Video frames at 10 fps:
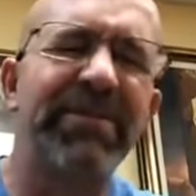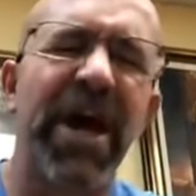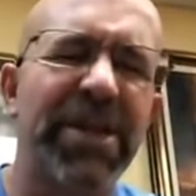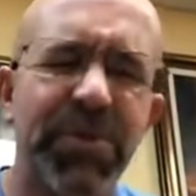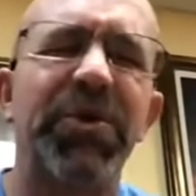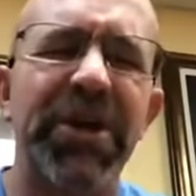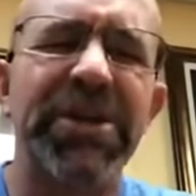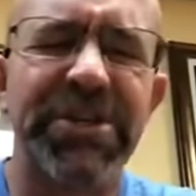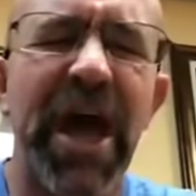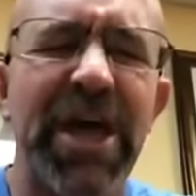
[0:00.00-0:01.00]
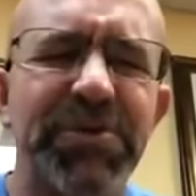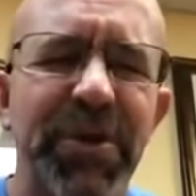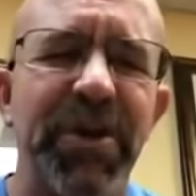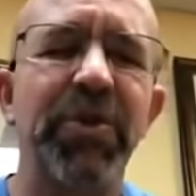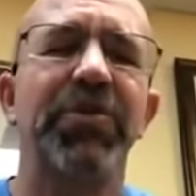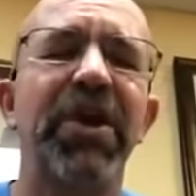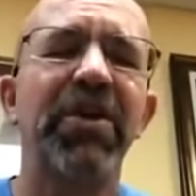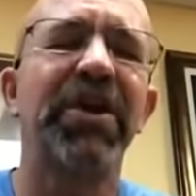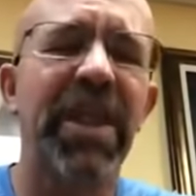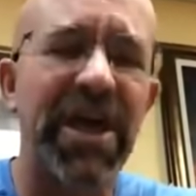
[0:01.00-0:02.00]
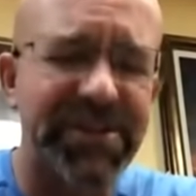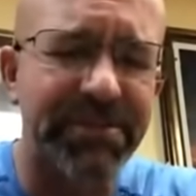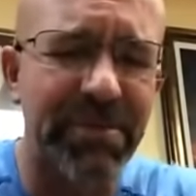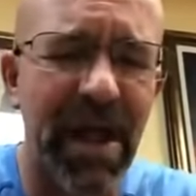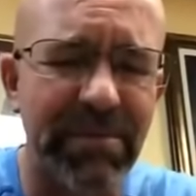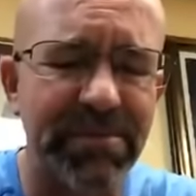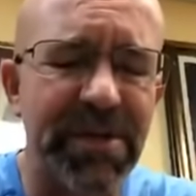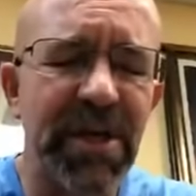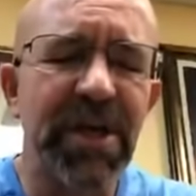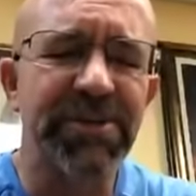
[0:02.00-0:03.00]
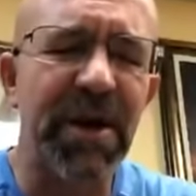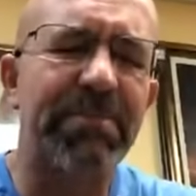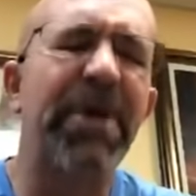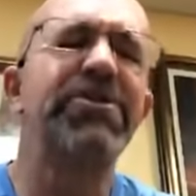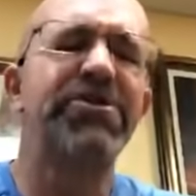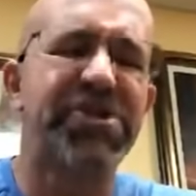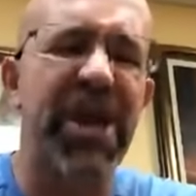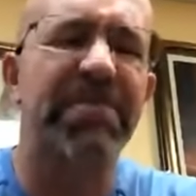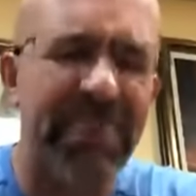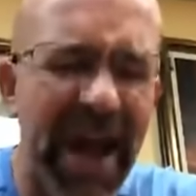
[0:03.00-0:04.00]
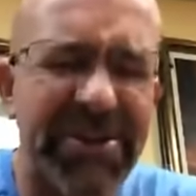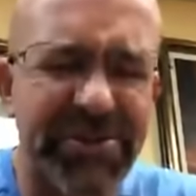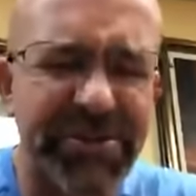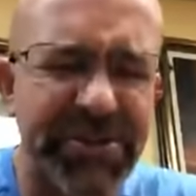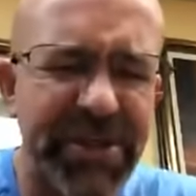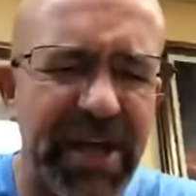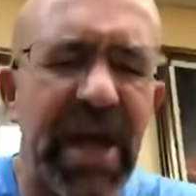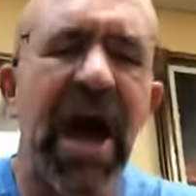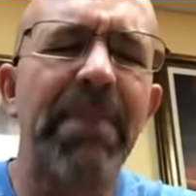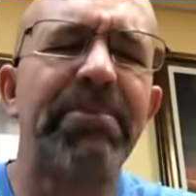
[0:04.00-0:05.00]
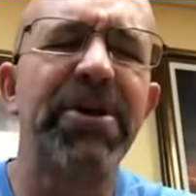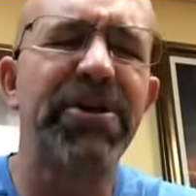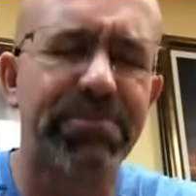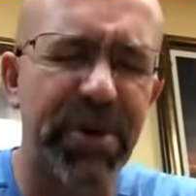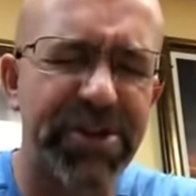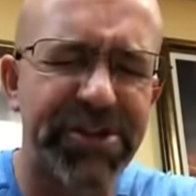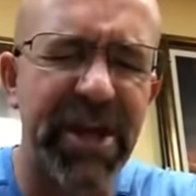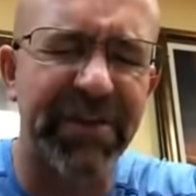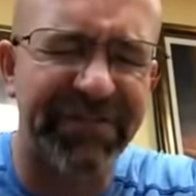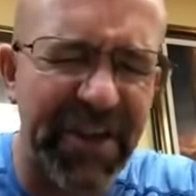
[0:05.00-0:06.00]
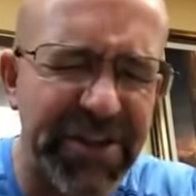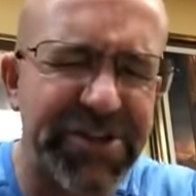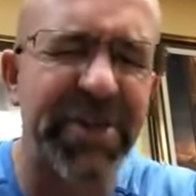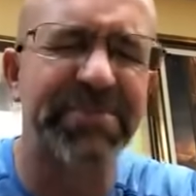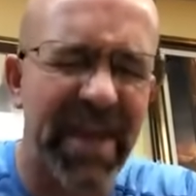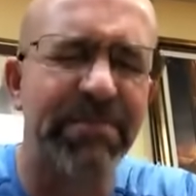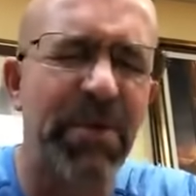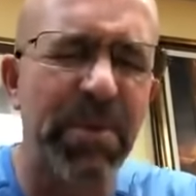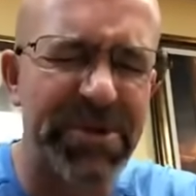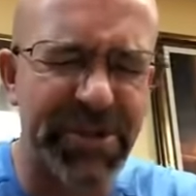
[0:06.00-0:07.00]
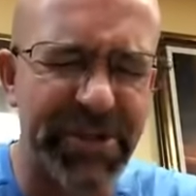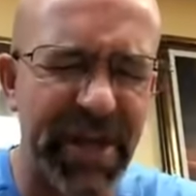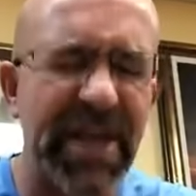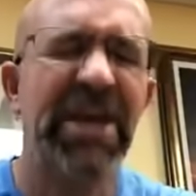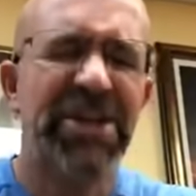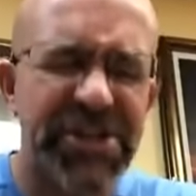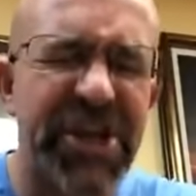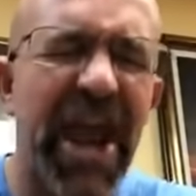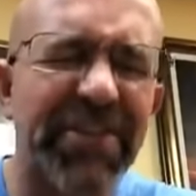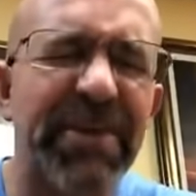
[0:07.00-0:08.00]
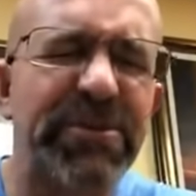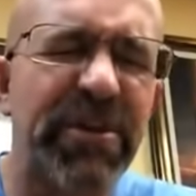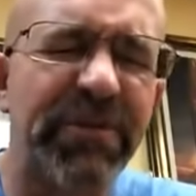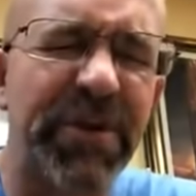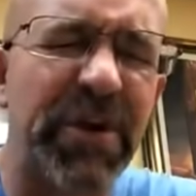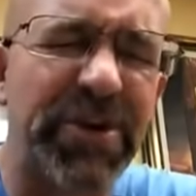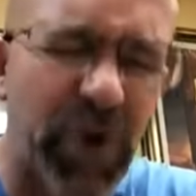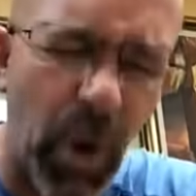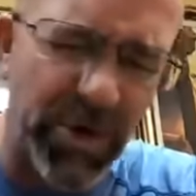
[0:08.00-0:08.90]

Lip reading: believe God's word is God's word. And Lord, therein lies the problem. So I pray you shake pastors today. I pray you shake fellowships and movements today. Shake them to their very